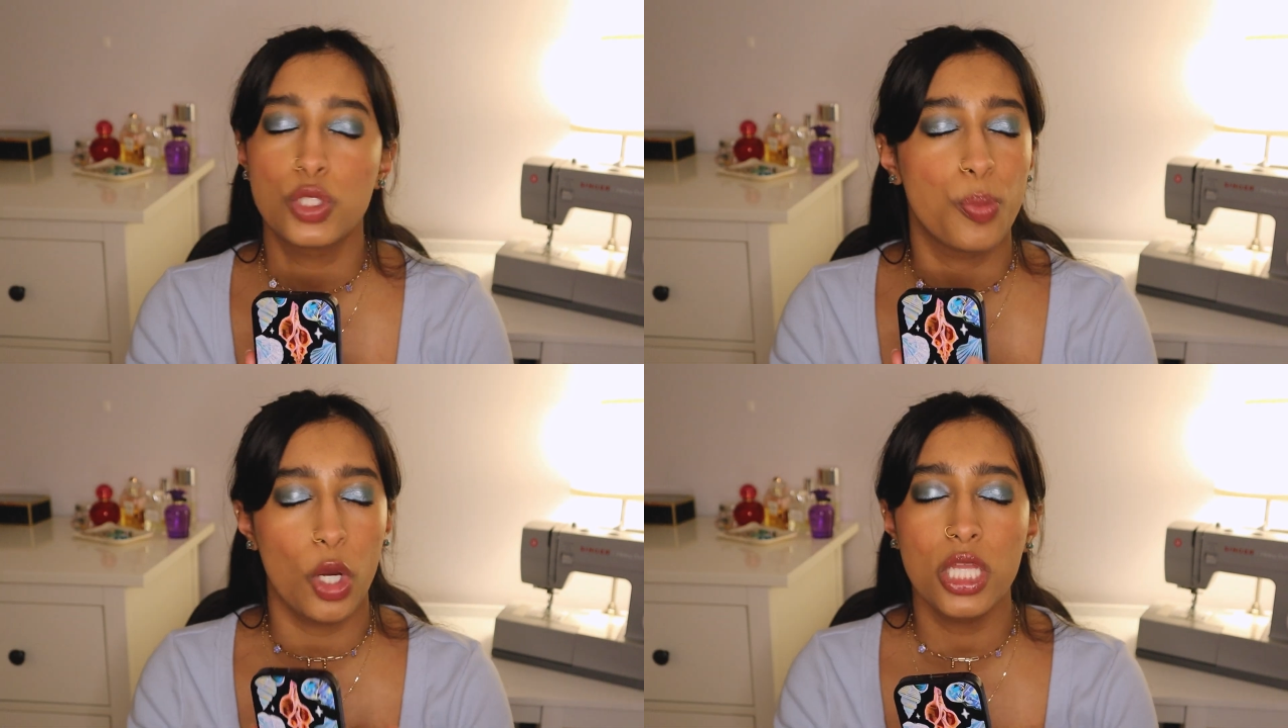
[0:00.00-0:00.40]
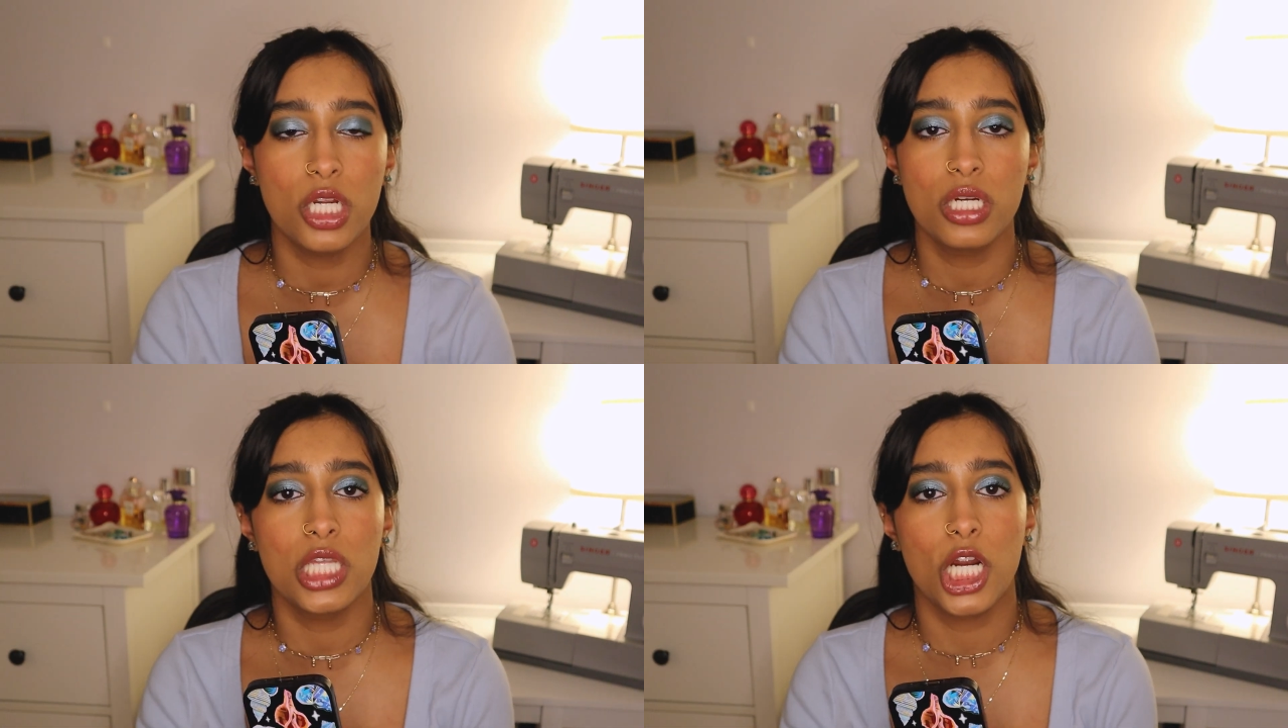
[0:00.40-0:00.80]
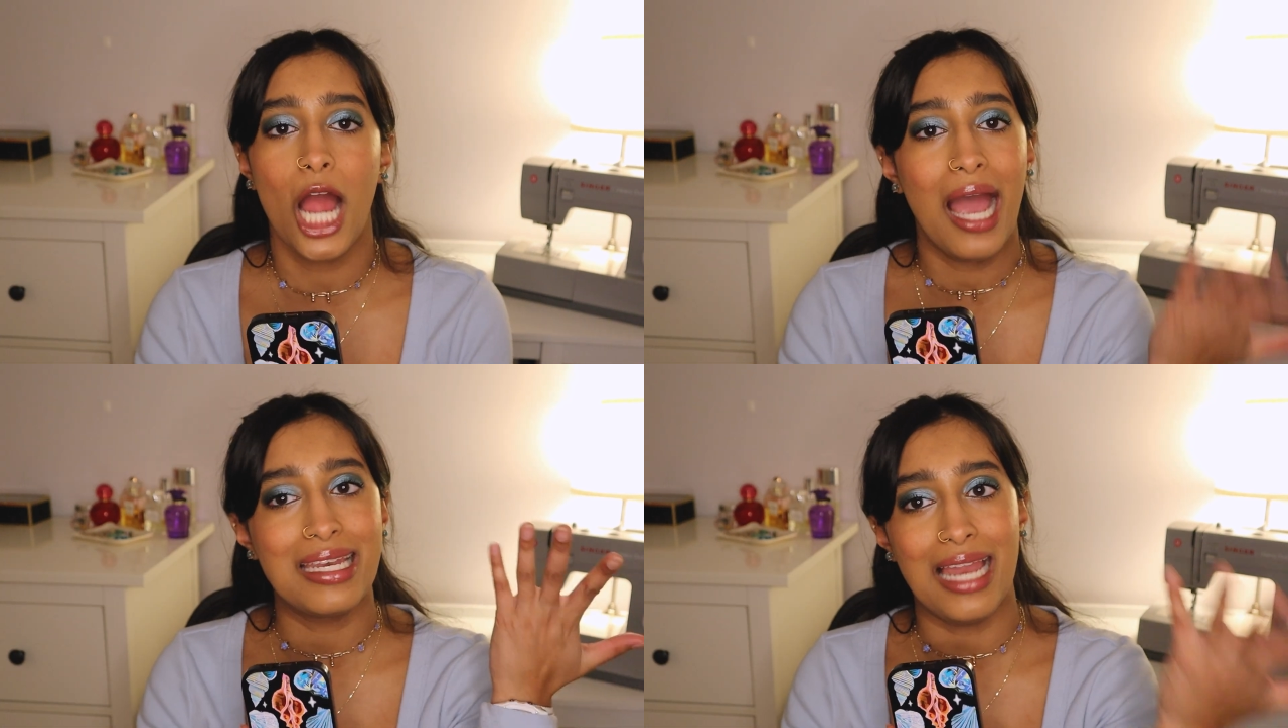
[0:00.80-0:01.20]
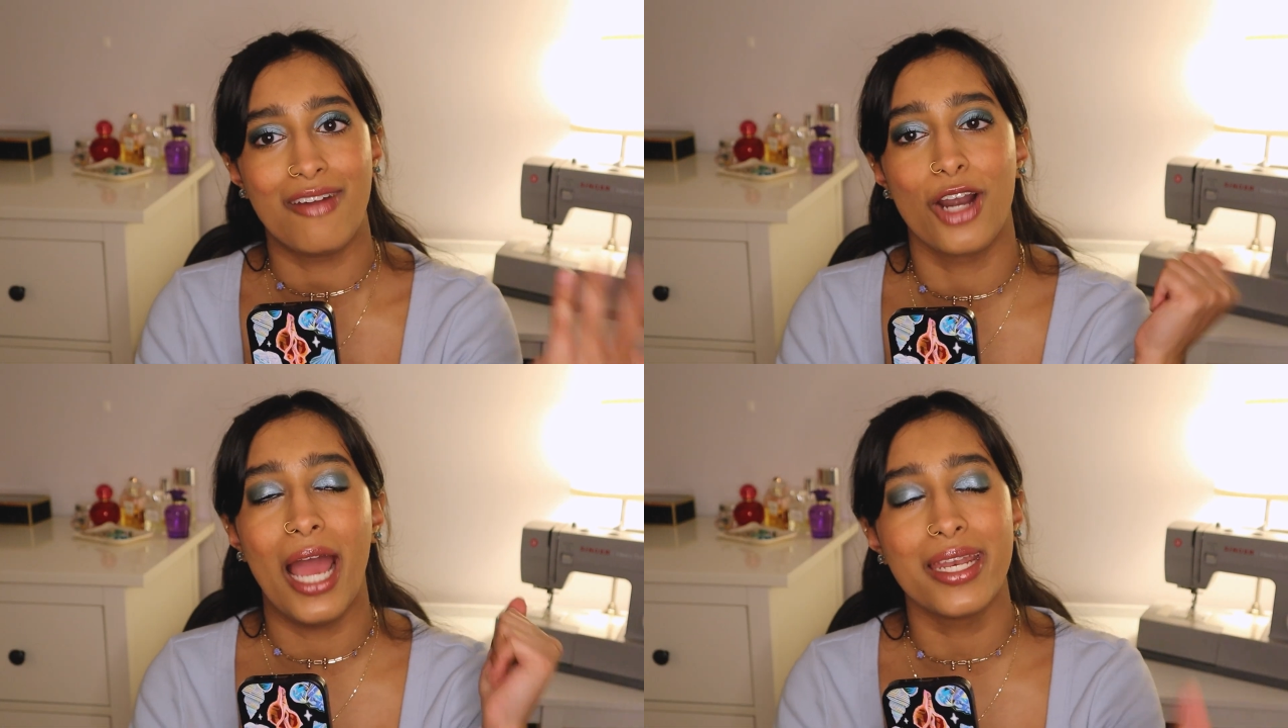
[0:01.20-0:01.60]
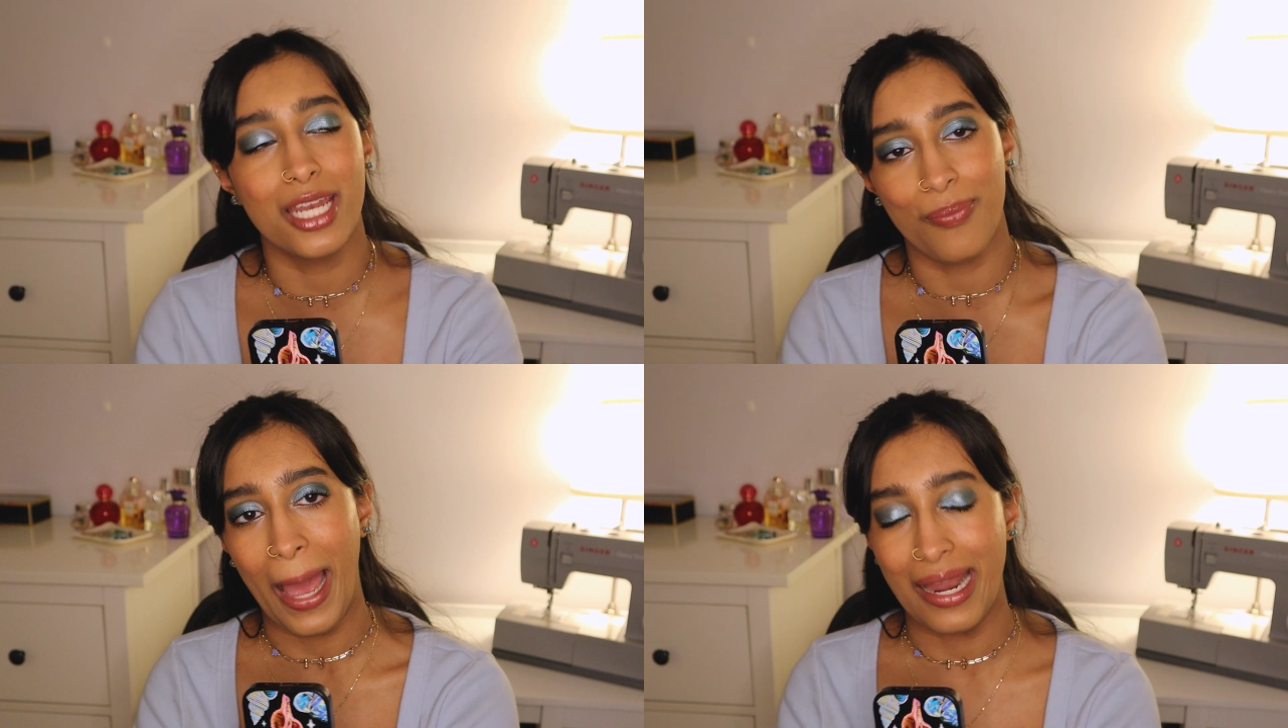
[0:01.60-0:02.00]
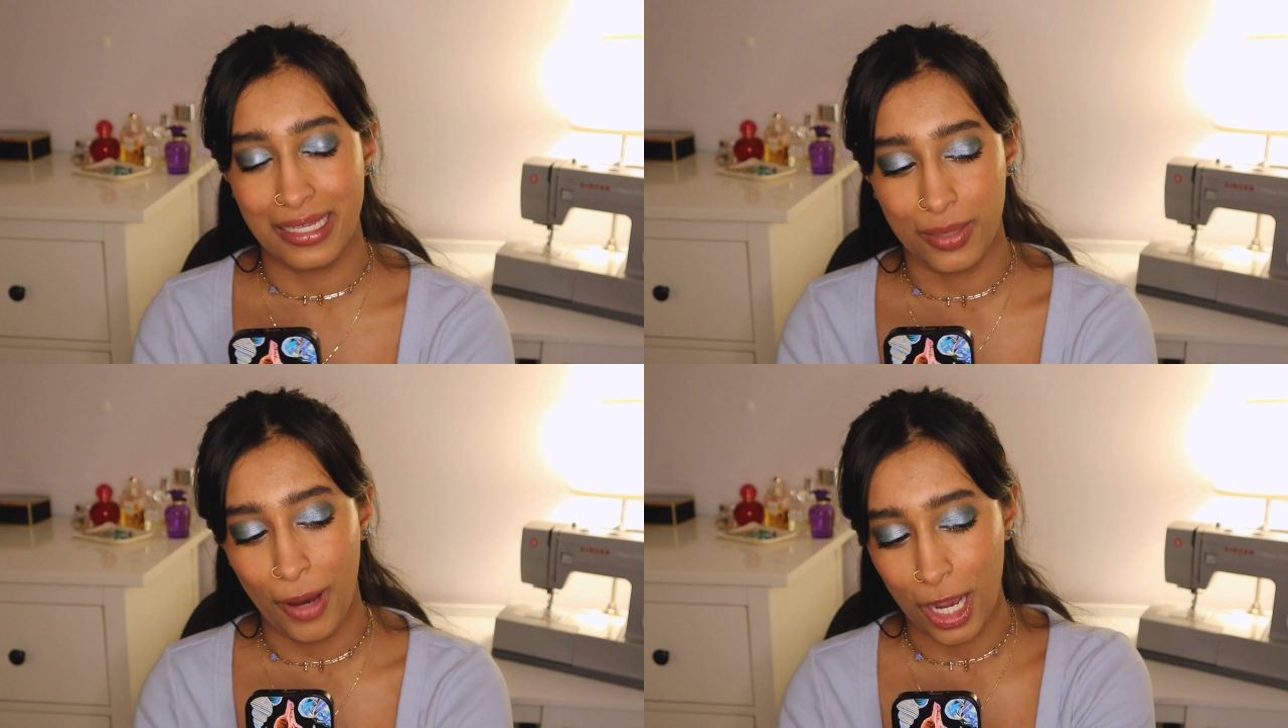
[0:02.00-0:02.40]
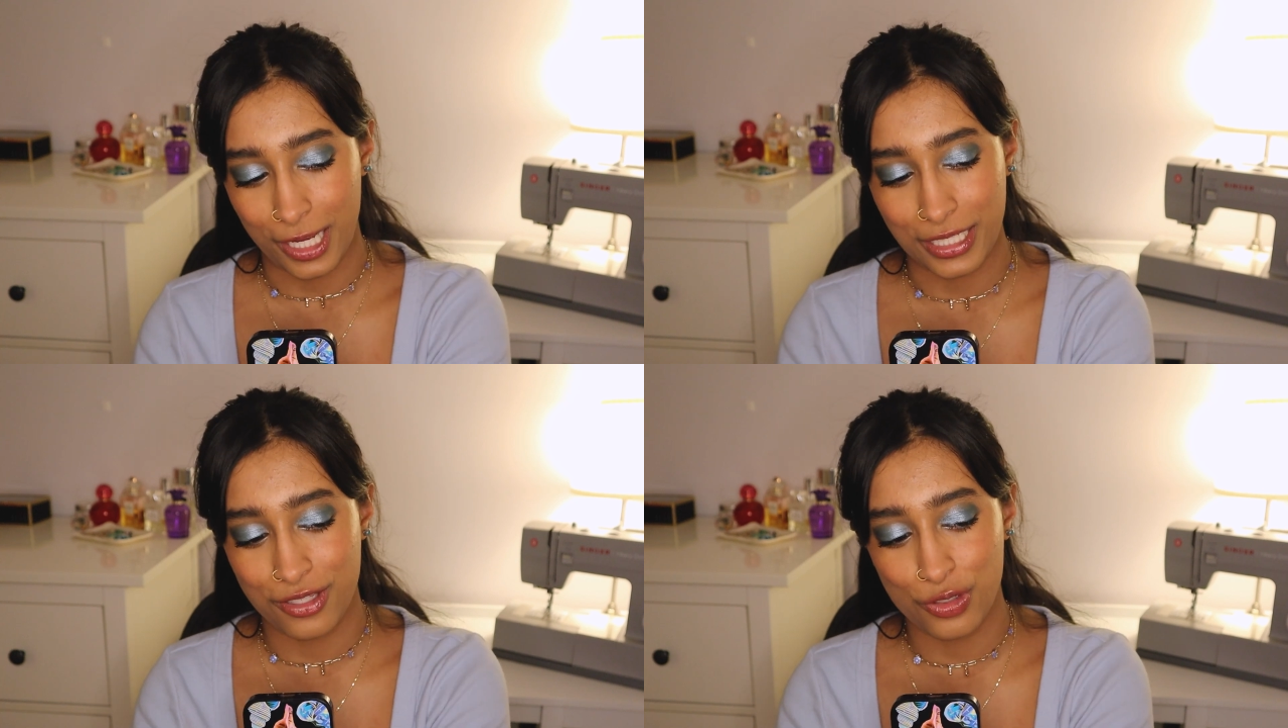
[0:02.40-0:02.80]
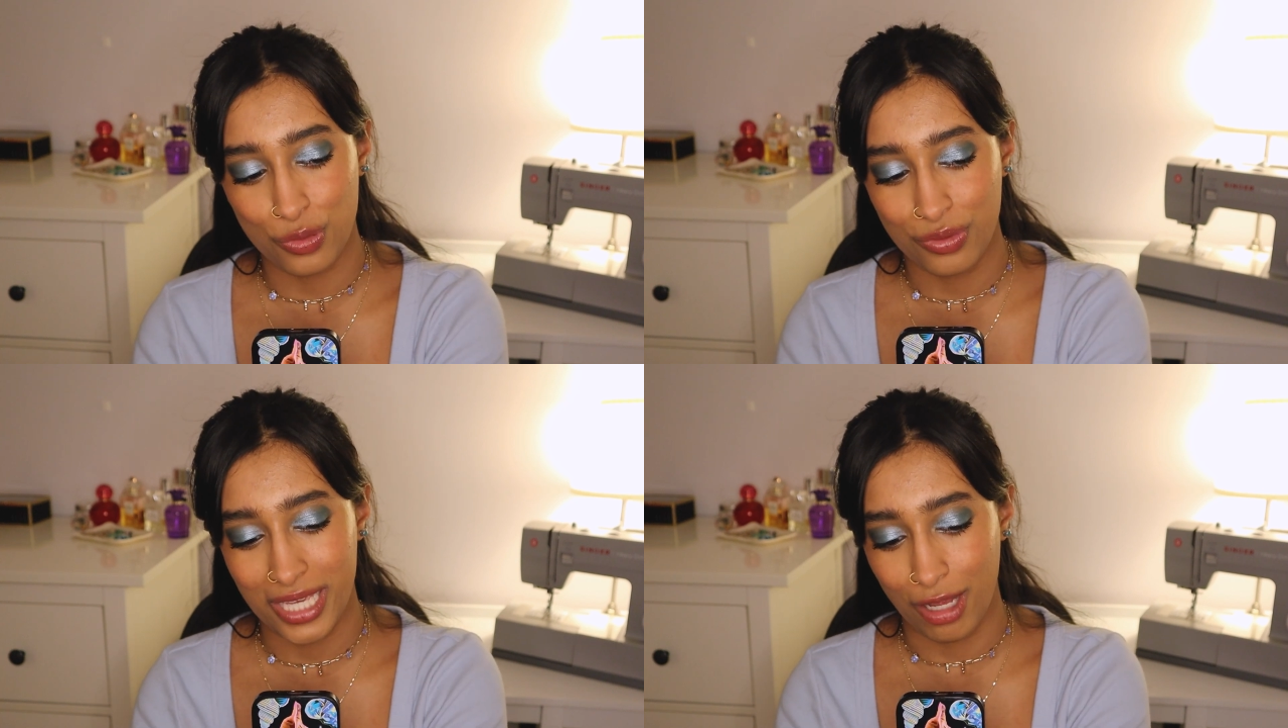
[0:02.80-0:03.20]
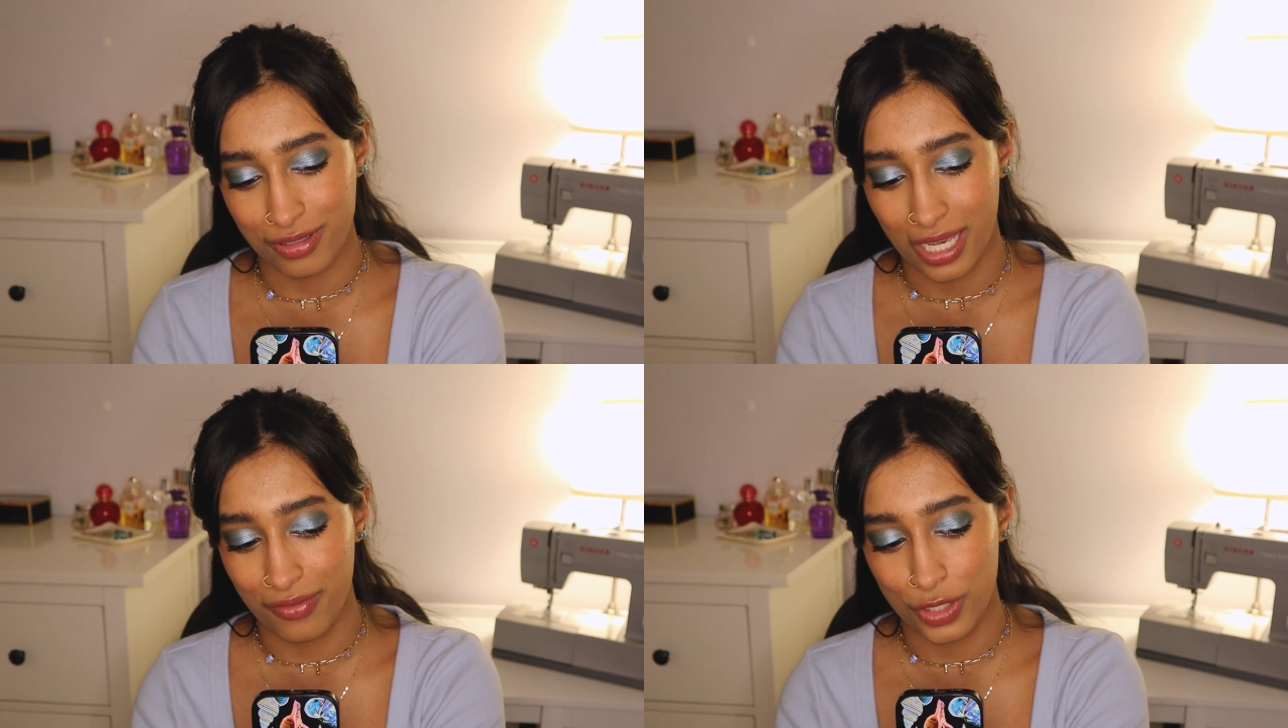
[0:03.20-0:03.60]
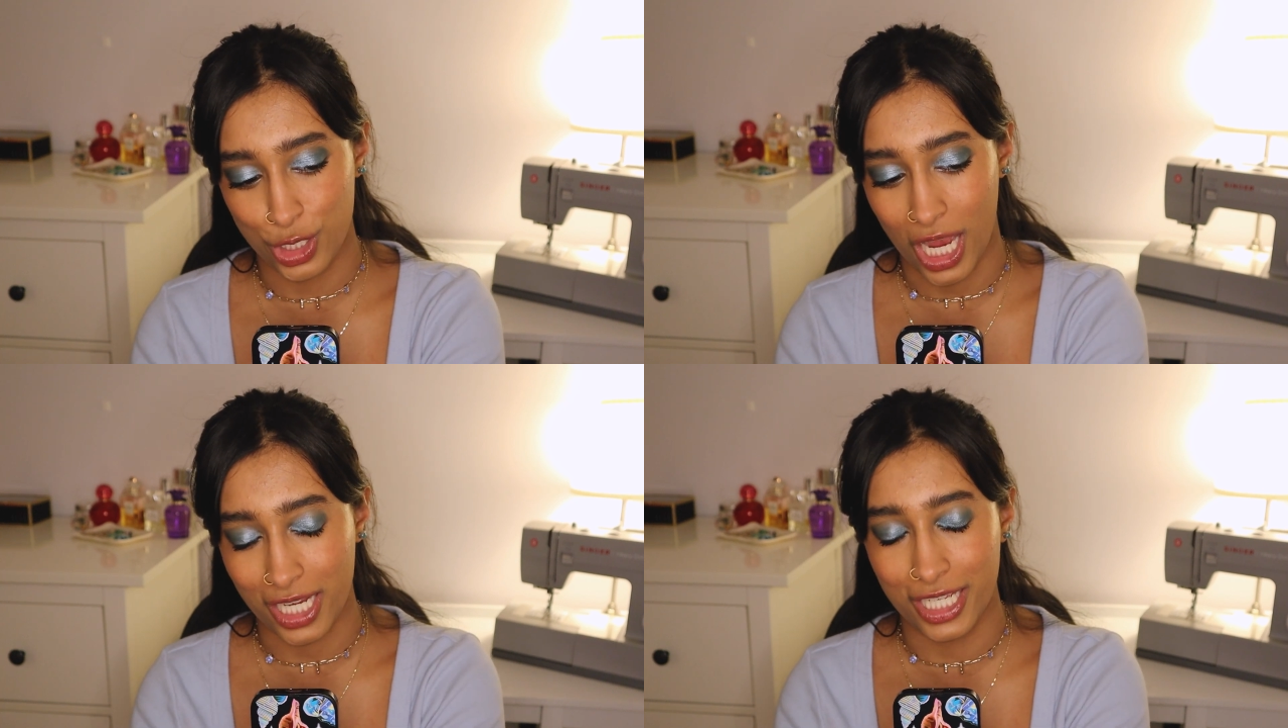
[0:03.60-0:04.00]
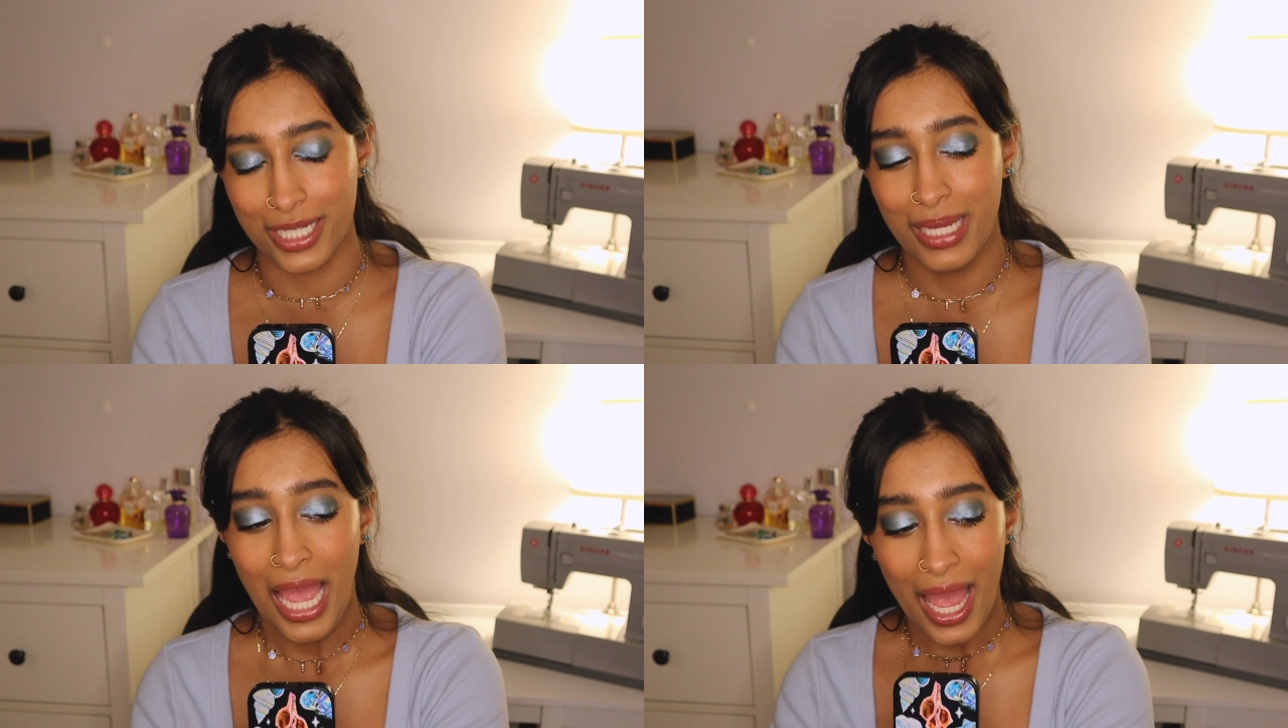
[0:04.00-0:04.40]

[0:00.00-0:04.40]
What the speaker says: Spoiler alert, I never ended up adding the pockets to the outside of the jacket,